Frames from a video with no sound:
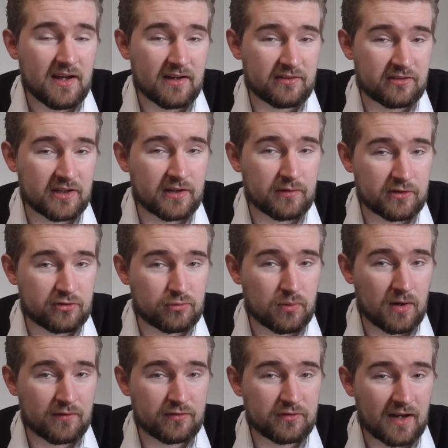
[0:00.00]
a Series
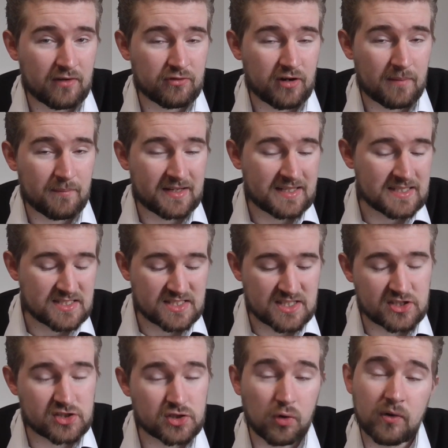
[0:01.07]
12 soundtrack because
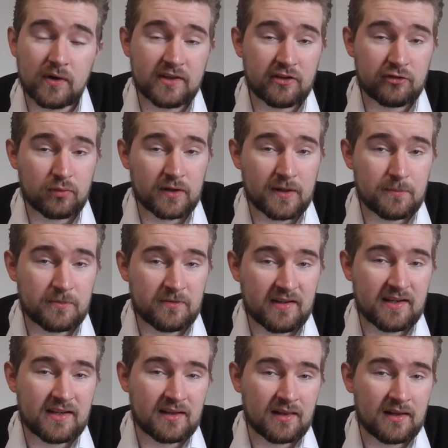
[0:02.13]
the score in this one in
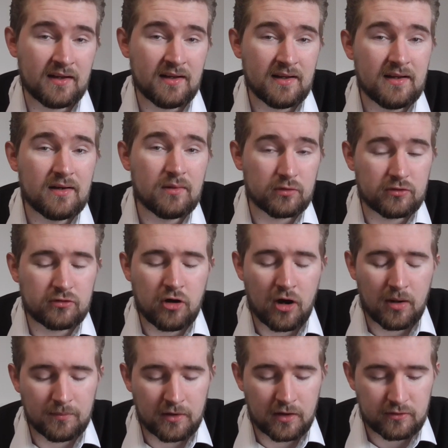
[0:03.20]
particular was
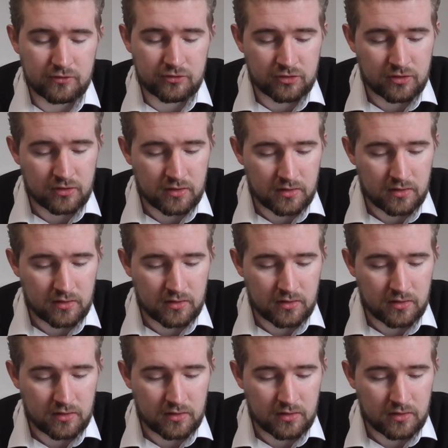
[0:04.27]
top notch.